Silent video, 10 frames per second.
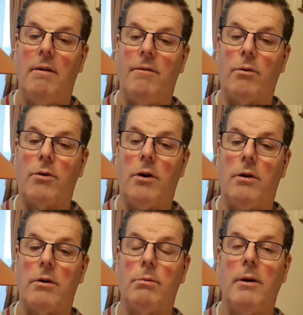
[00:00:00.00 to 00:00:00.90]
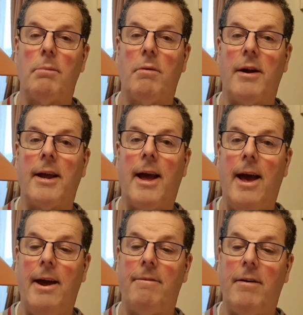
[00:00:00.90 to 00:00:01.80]
for God will bring
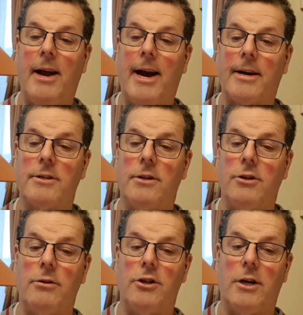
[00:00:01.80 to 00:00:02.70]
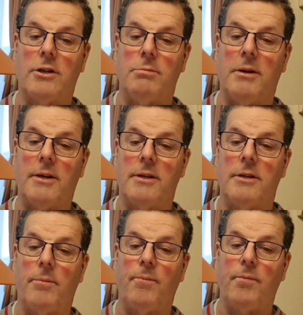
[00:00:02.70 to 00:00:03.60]
every act to
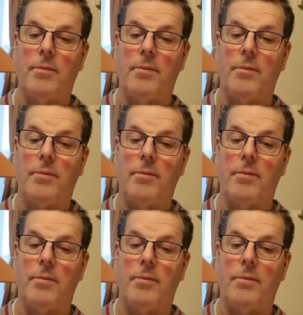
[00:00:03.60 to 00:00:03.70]
judgment."